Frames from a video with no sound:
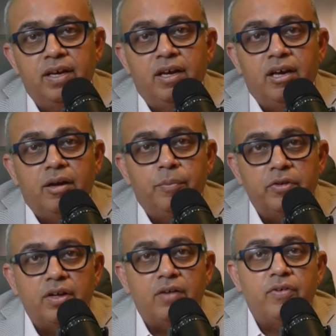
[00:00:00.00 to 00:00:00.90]

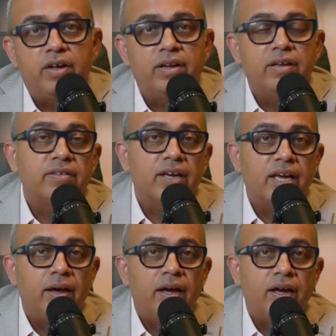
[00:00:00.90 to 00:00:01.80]
Busulfan is a
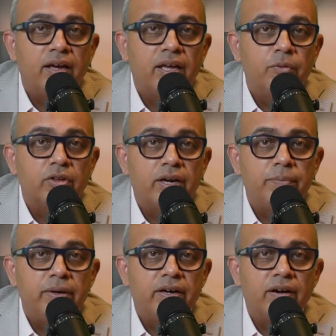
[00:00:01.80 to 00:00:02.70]
chemotherapy
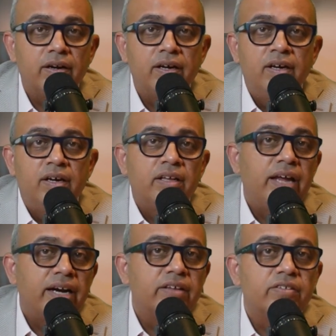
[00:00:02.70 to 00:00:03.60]
drug that
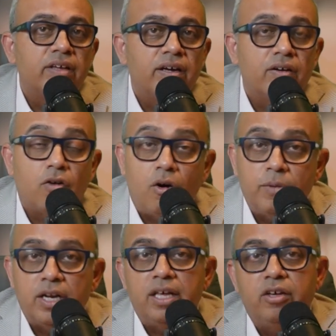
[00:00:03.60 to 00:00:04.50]
is commonly
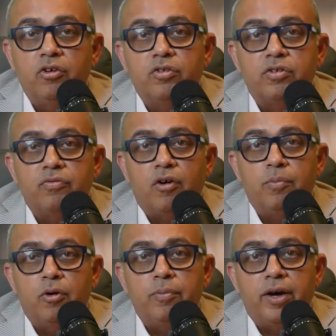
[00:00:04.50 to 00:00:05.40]
used for
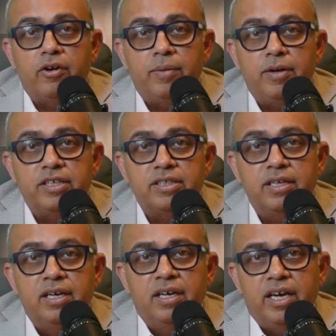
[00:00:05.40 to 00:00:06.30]
bone marrow ablation.
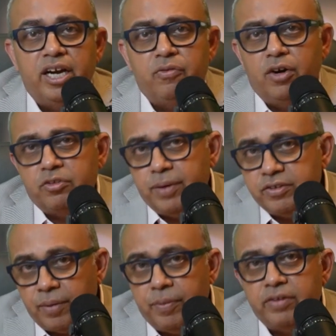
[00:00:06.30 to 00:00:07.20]
It works by
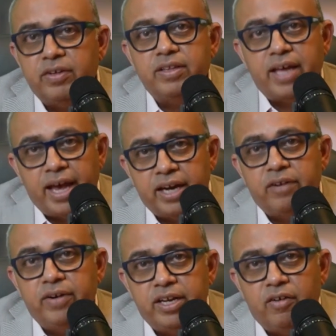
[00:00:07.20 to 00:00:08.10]
suppressing the
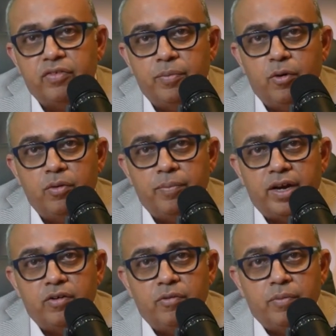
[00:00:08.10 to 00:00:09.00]
activity of the bone
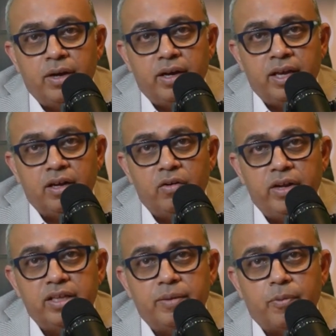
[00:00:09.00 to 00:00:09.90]
marrow, including
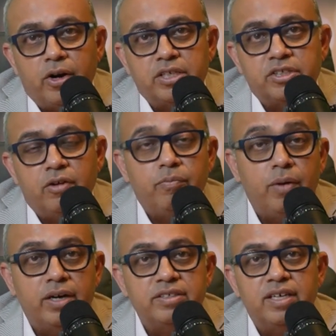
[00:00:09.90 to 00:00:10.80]
the production of blood
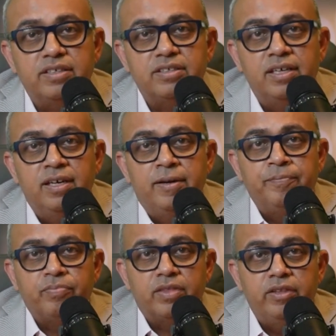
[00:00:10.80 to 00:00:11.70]
cells. This